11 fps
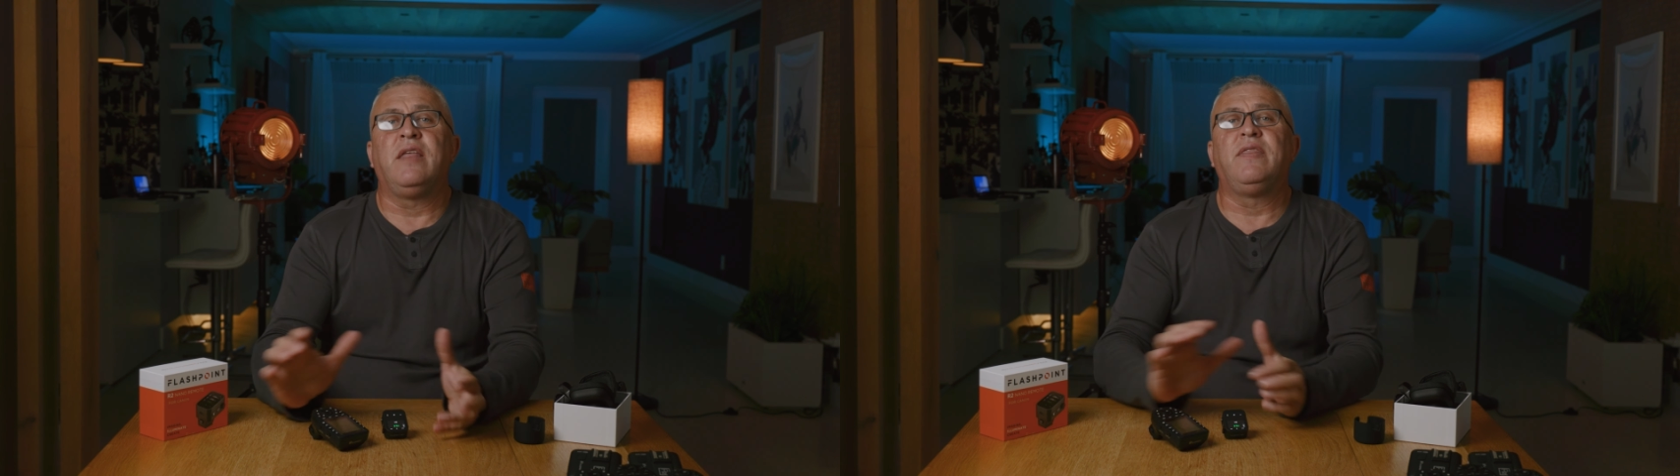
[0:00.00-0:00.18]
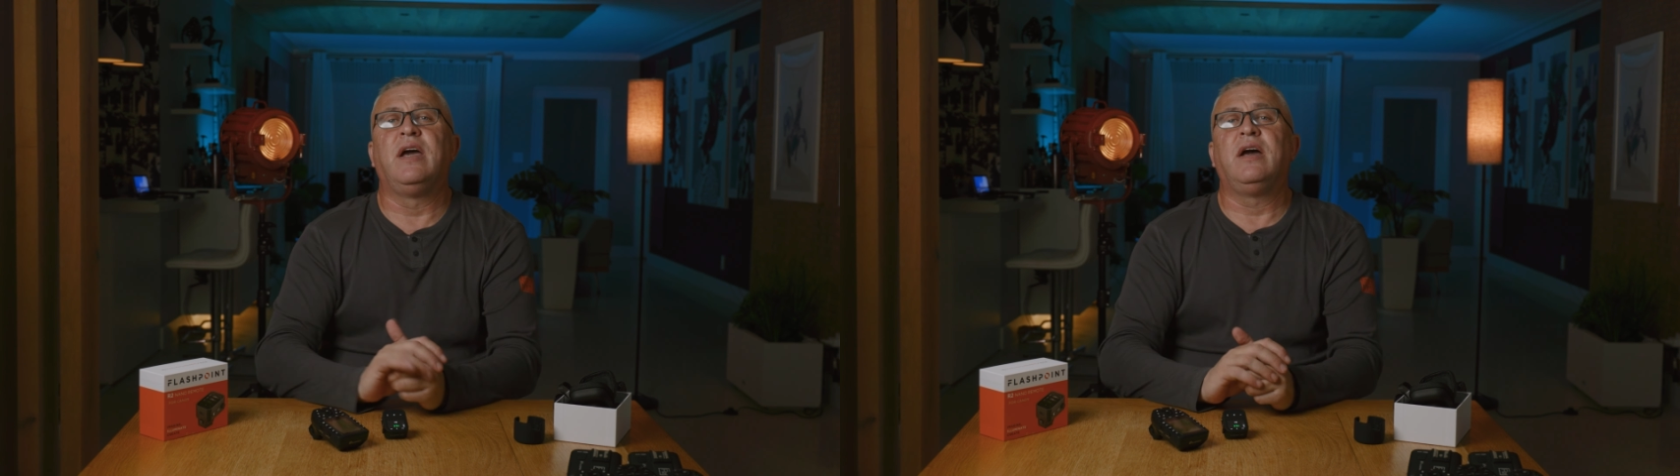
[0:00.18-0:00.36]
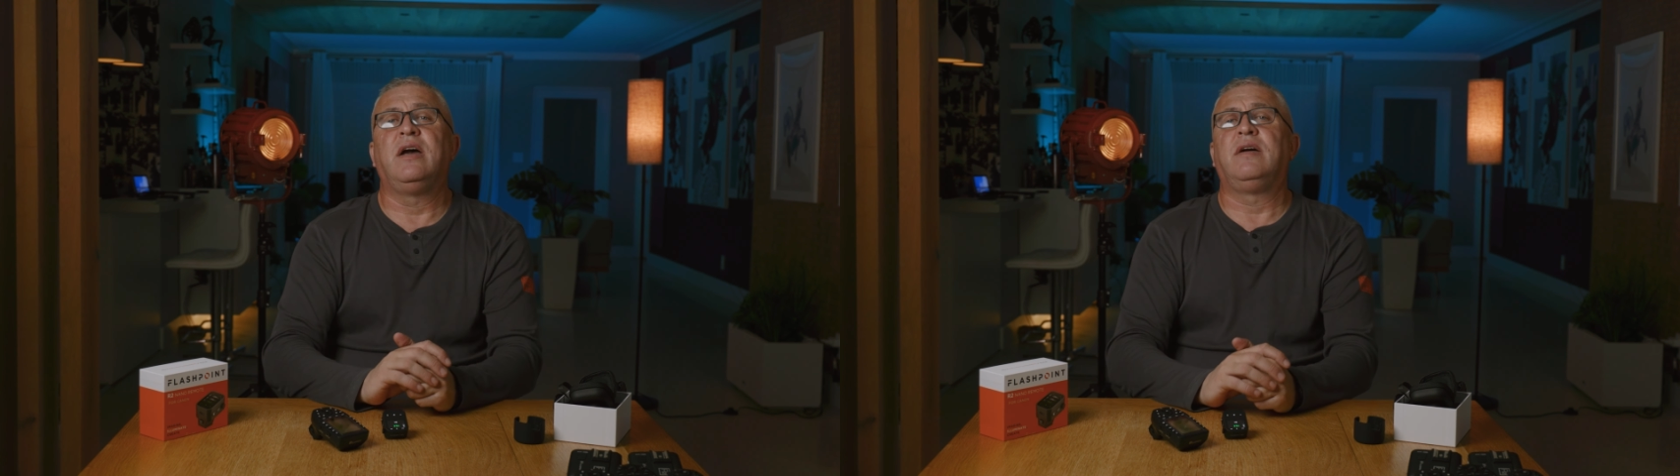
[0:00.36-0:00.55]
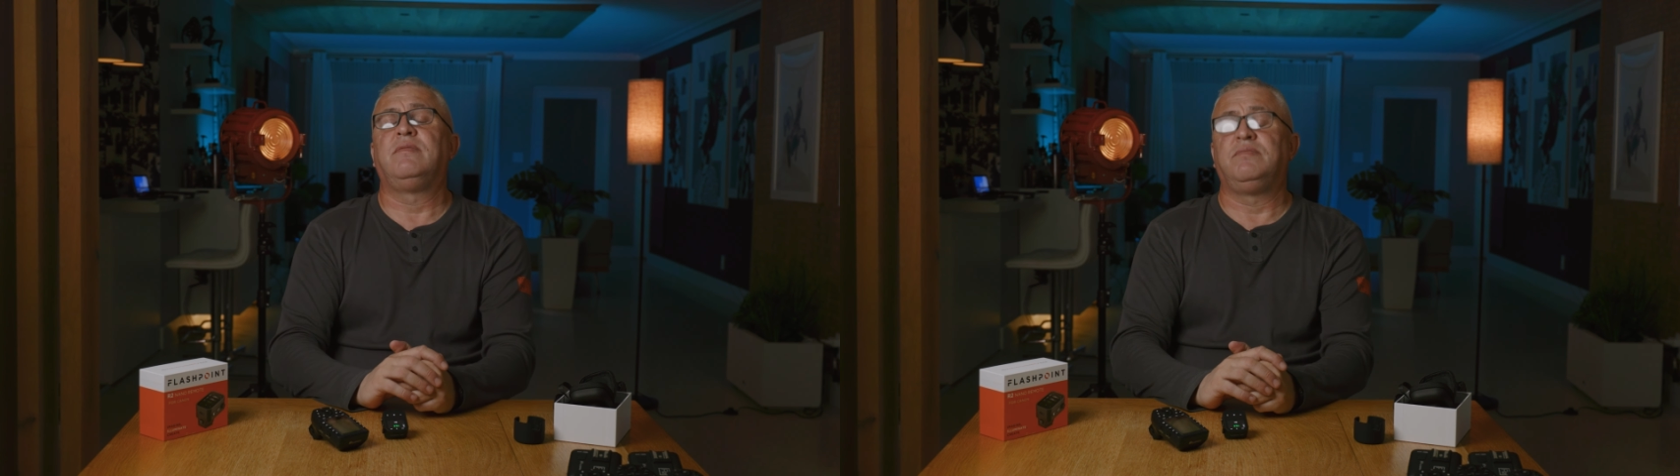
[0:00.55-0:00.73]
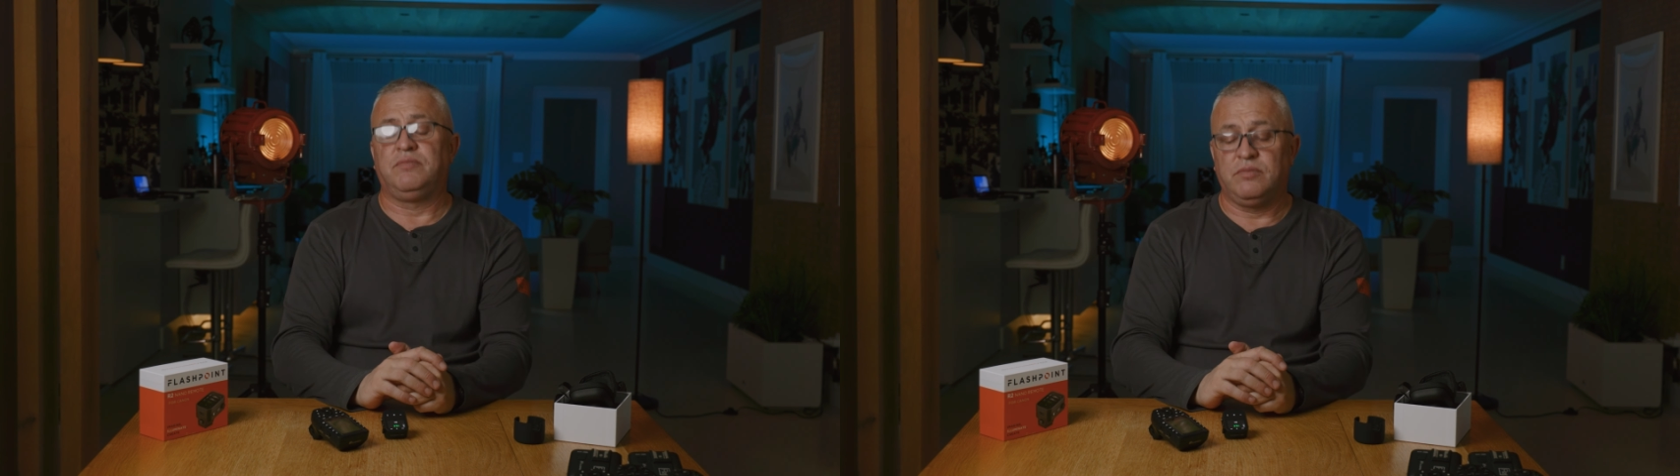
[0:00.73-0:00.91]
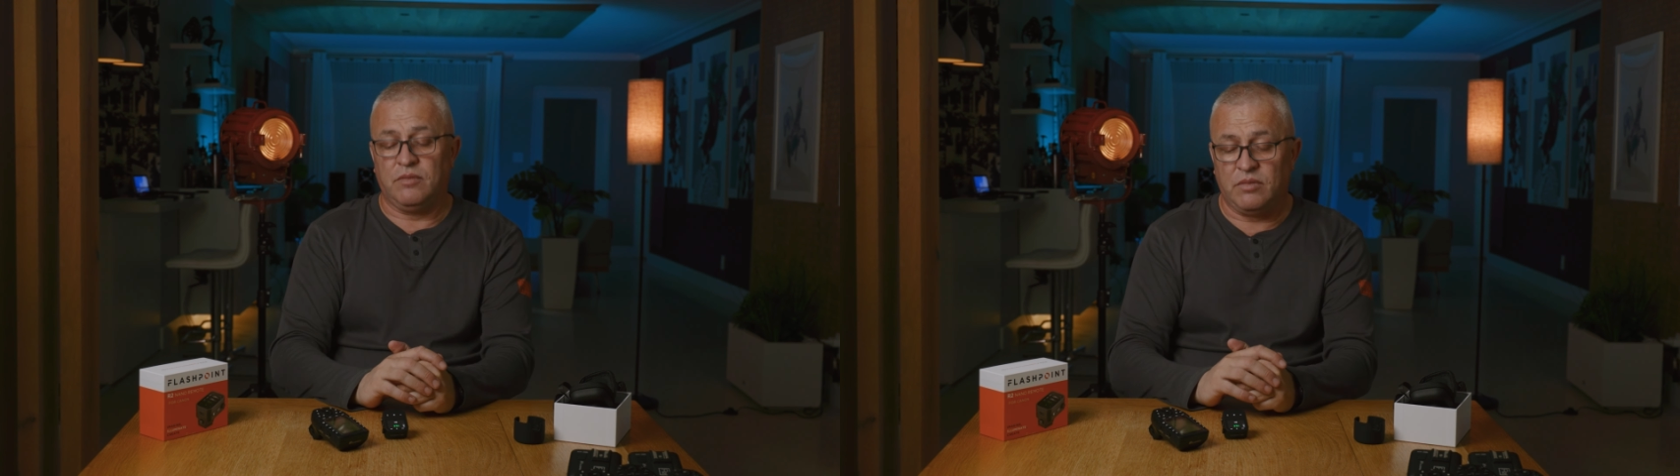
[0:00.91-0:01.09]

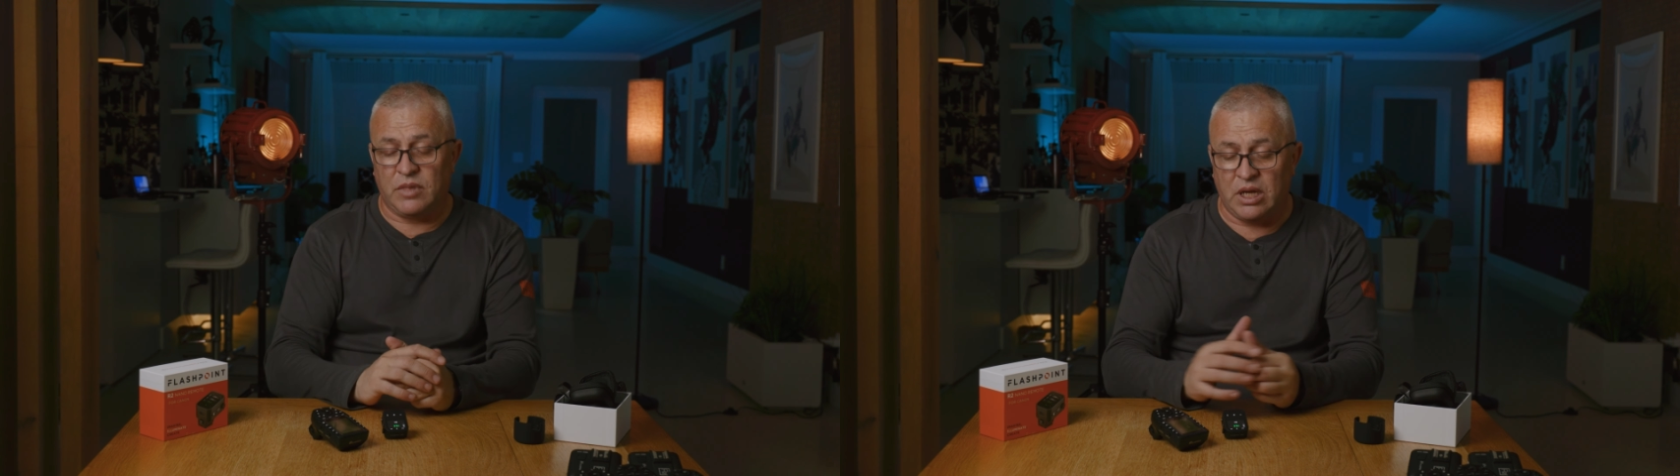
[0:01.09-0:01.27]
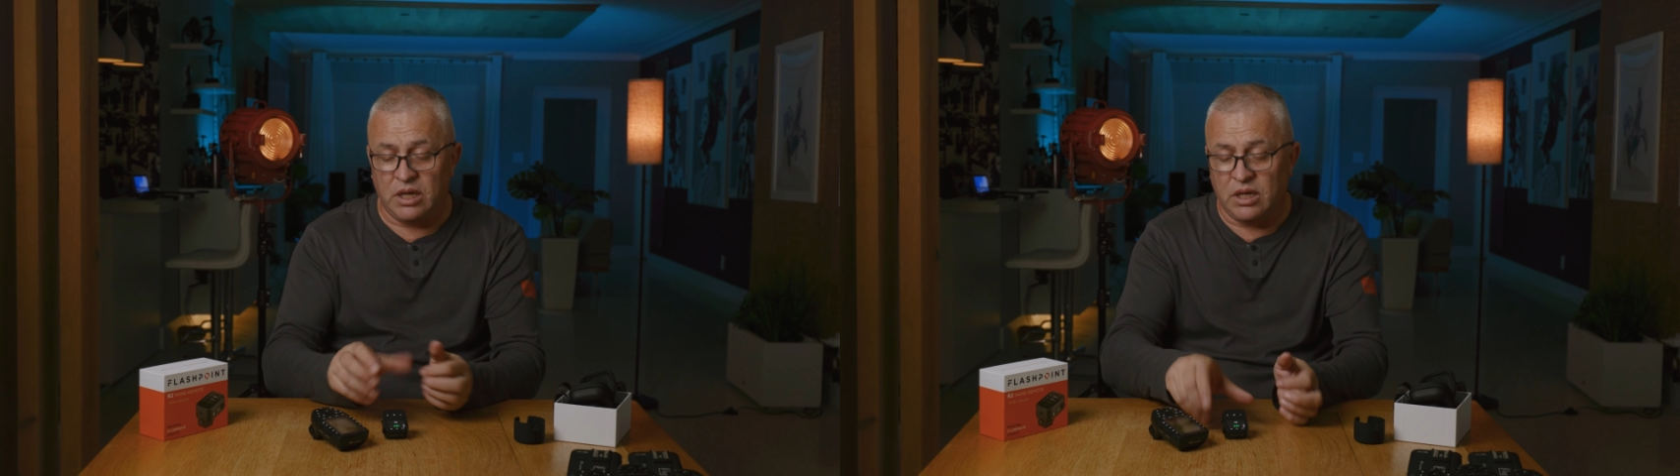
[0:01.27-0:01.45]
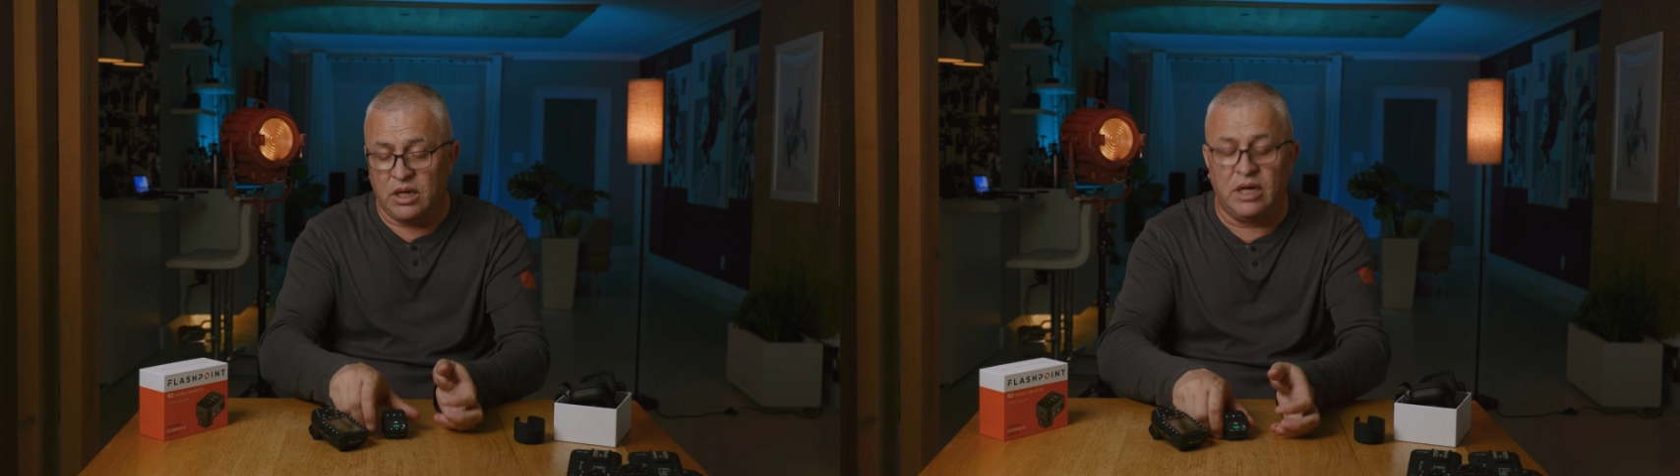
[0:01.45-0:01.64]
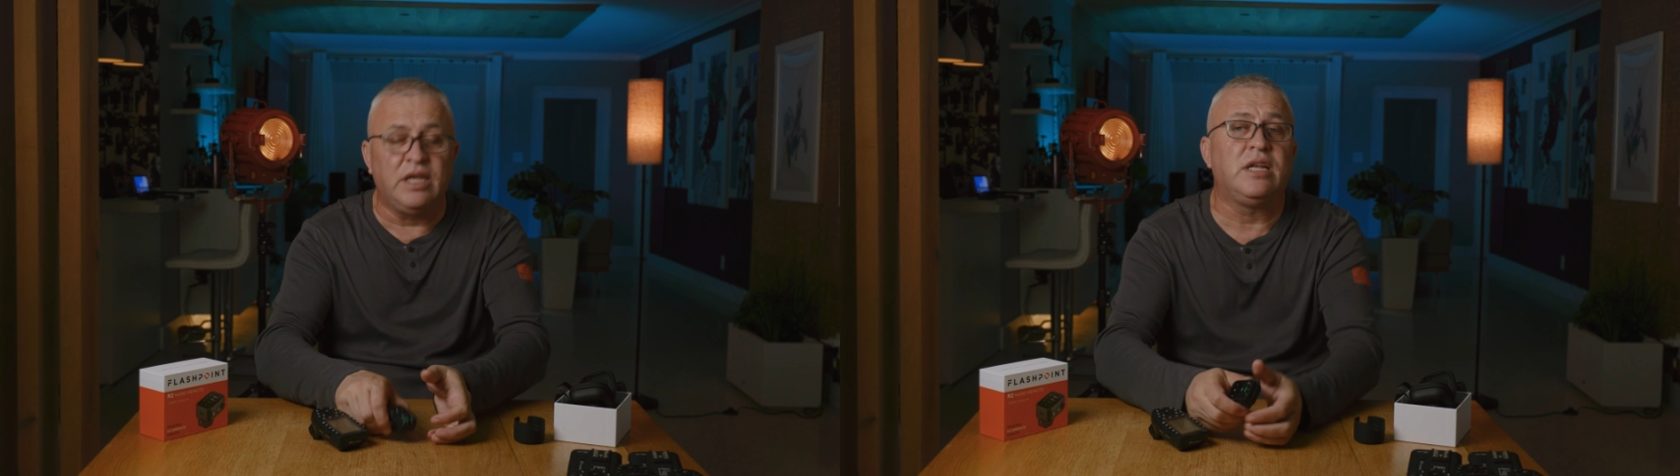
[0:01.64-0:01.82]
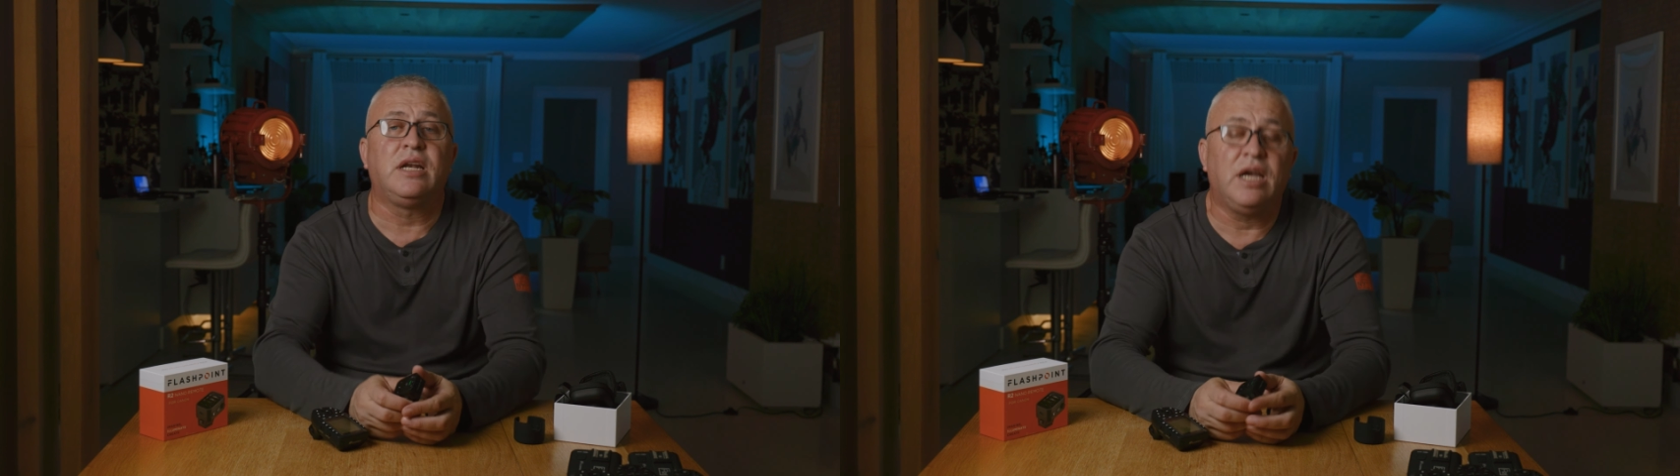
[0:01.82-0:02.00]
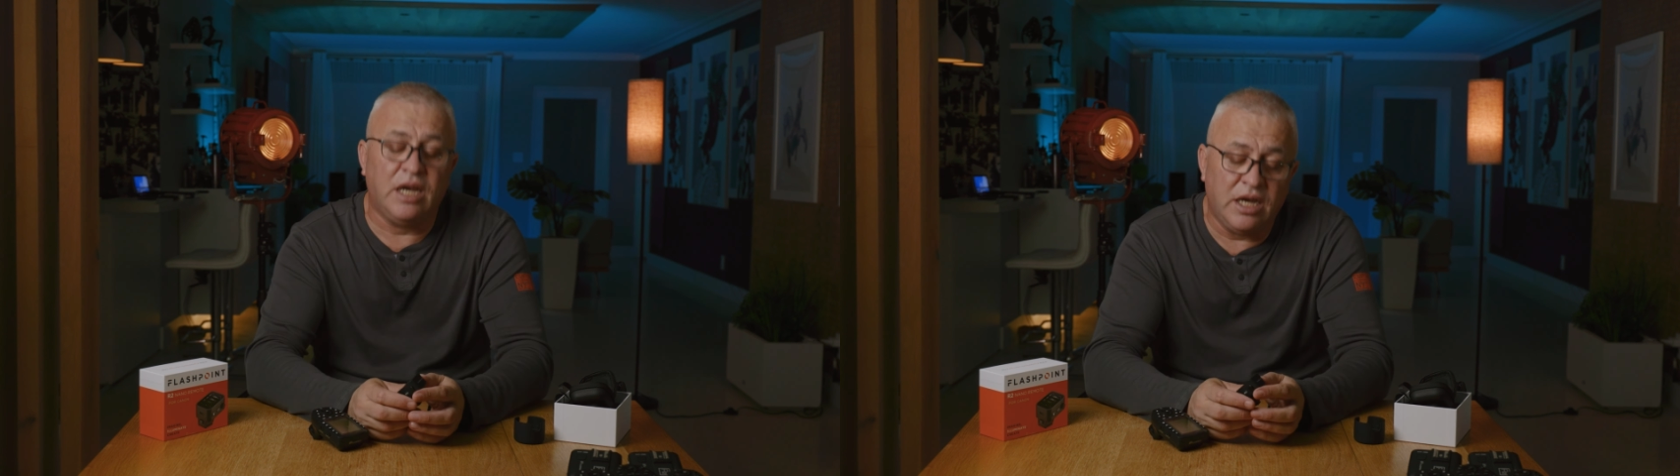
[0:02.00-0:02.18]
The
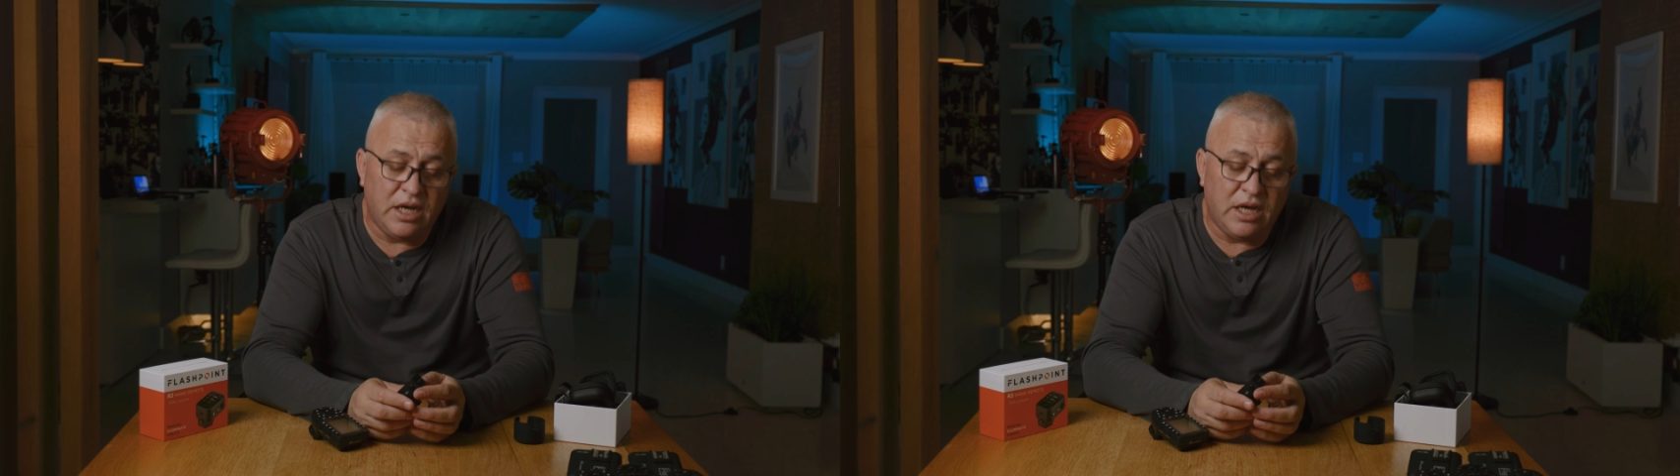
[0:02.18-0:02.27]
little